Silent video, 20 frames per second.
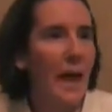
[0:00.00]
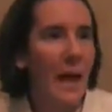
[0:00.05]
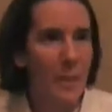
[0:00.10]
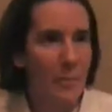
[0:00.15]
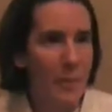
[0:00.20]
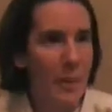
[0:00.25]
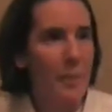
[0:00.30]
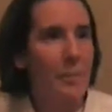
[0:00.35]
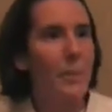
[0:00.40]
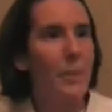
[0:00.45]

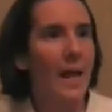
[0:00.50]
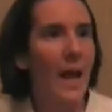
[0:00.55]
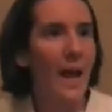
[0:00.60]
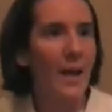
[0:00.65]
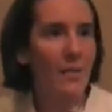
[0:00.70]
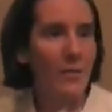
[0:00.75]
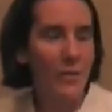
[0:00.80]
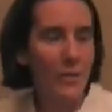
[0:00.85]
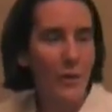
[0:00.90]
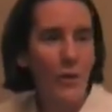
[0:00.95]
people
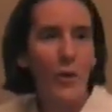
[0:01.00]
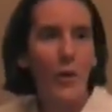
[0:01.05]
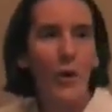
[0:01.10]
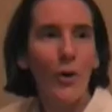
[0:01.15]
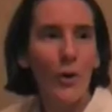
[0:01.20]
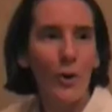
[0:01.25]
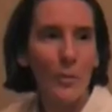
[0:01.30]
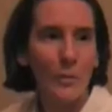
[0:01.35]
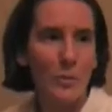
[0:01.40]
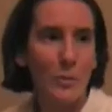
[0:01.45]
have in their
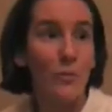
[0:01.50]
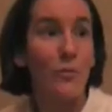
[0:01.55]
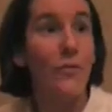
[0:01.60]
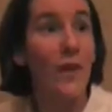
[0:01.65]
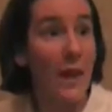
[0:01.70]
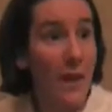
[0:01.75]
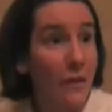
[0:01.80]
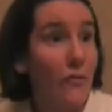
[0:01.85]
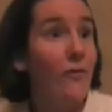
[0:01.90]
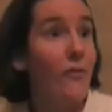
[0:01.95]
homes,
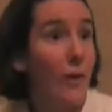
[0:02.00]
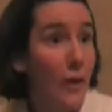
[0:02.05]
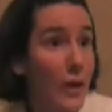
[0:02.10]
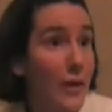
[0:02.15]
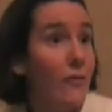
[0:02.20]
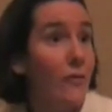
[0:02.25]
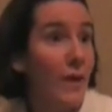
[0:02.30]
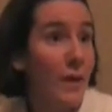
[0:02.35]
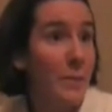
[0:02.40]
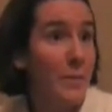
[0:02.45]
very
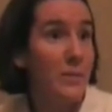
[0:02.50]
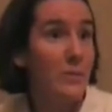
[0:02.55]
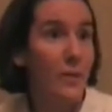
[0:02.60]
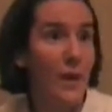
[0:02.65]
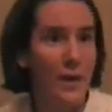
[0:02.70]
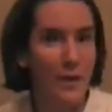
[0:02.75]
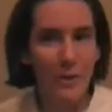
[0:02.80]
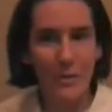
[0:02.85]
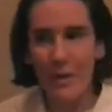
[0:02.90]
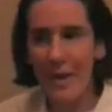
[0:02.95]
famous
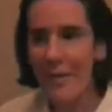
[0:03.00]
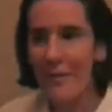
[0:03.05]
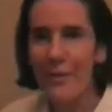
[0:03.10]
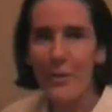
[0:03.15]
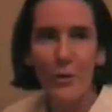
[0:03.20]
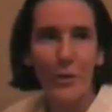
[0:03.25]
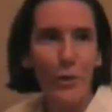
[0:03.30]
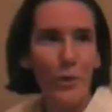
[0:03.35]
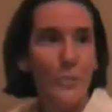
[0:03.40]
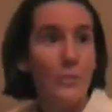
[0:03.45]
writers have in
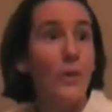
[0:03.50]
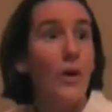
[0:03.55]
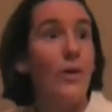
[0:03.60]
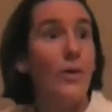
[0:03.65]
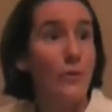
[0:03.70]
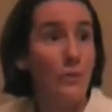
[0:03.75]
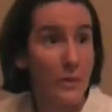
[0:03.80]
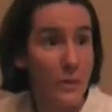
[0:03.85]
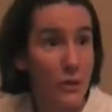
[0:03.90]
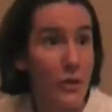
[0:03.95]
their homes all
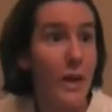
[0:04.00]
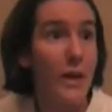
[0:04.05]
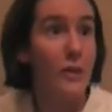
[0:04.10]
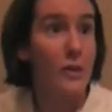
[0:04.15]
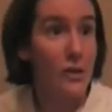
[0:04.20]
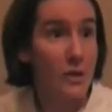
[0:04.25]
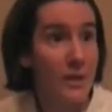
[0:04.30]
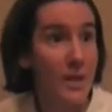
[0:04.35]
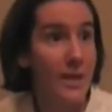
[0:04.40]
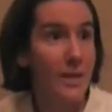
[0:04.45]
the
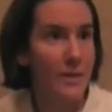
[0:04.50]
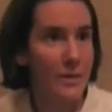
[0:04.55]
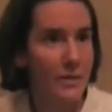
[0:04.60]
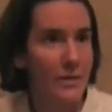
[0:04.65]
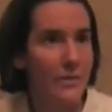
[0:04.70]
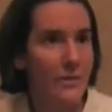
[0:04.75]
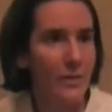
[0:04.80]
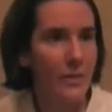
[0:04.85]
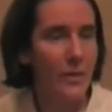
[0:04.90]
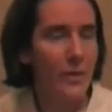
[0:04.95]
rejection letters
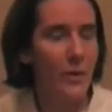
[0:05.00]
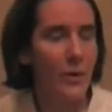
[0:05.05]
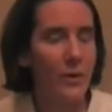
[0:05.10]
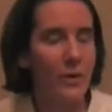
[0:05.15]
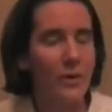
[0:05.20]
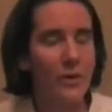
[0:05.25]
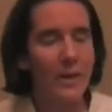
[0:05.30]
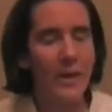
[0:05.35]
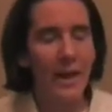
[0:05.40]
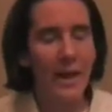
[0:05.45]
from the New
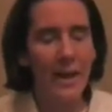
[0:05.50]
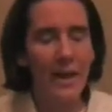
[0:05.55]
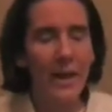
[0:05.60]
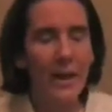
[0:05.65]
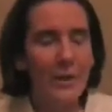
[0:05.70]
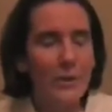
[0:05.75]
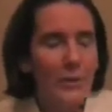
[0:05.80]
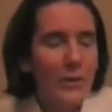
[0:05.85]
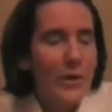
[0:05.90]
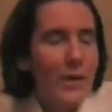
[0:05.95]
Yorker, yeah.
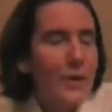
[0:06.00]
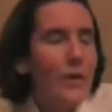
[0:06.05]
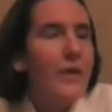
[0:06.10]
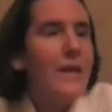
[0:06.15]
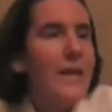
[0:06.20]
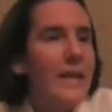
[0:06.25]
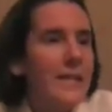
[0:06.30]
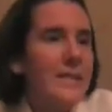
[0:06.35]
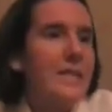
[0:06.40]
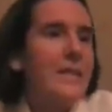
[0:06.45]
So here
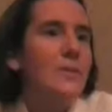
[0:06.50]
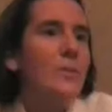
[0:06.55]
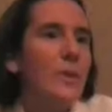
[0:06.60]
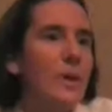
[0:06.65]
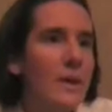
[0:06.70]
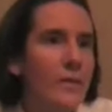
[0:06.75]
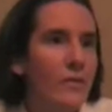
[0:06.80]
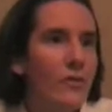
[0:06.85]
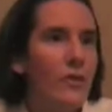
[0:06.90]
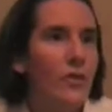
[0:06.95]
he is, he's
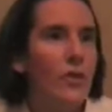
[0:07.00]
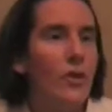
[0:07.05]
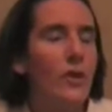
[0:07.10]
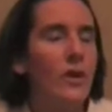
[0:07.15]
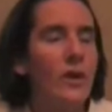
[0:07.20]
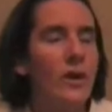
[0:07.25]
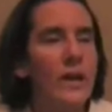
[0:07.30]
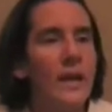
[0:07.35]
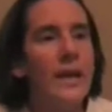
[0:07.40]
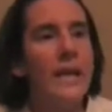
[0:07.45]
working for the New
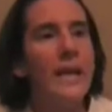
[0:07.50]
Yorker.